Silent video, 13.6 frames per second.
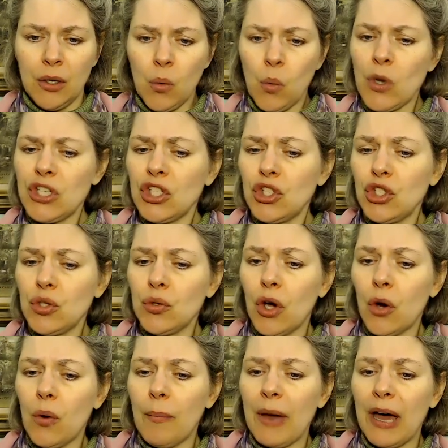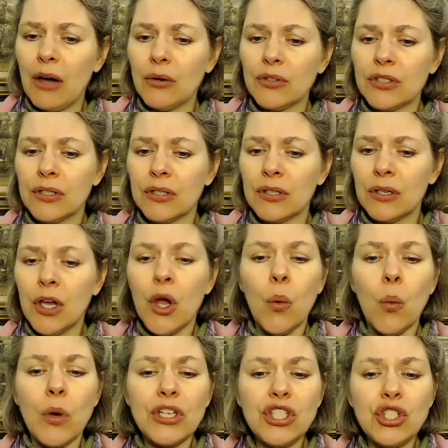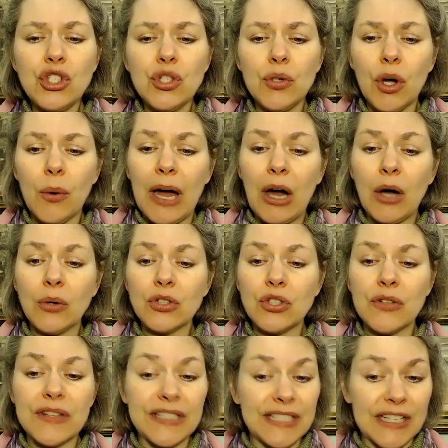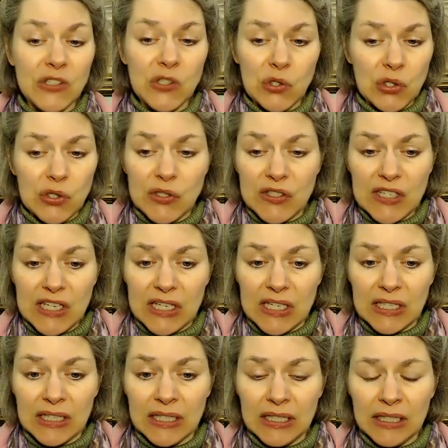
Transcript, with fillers: What did you go about? What did you go out to the desert to see?